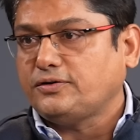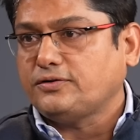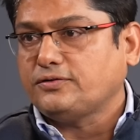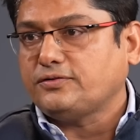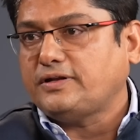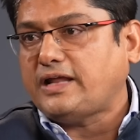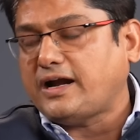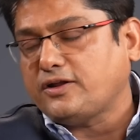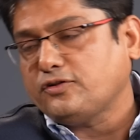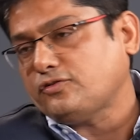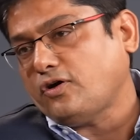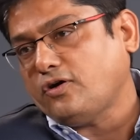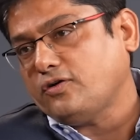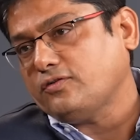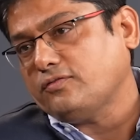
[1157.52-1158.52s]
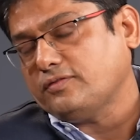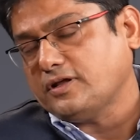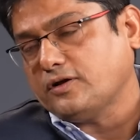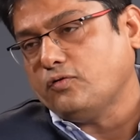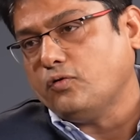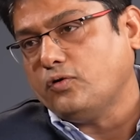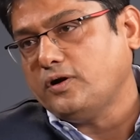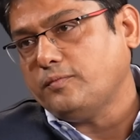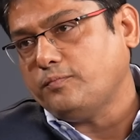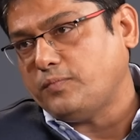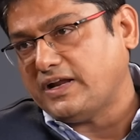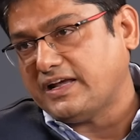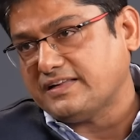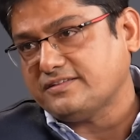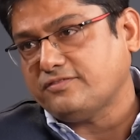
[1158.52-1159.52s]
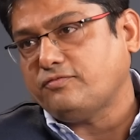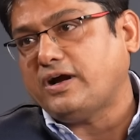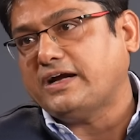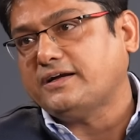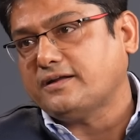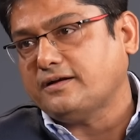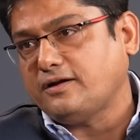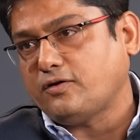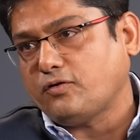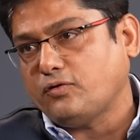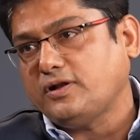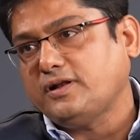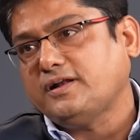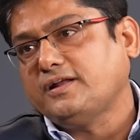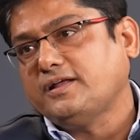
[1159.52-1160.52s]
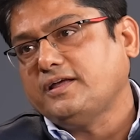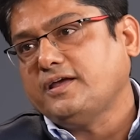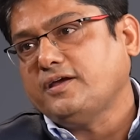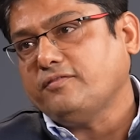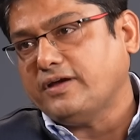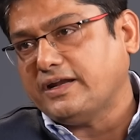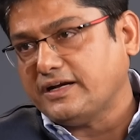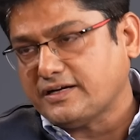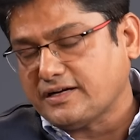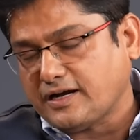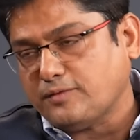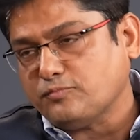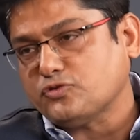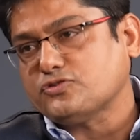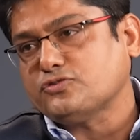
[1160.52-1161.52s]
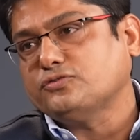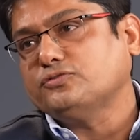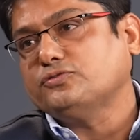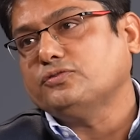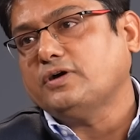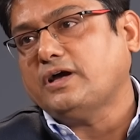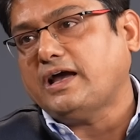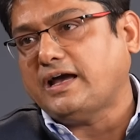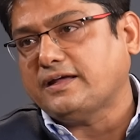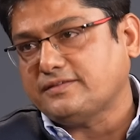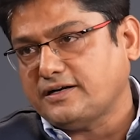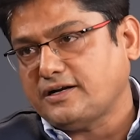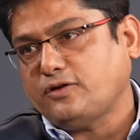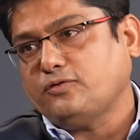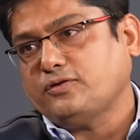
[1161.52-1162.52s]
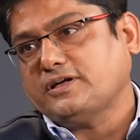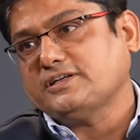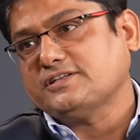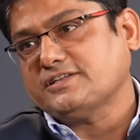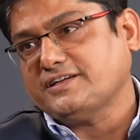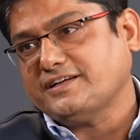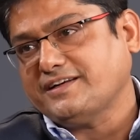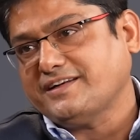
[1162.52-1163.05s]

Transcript: So that is how the gold plays a vital role when it comes to asset allocation.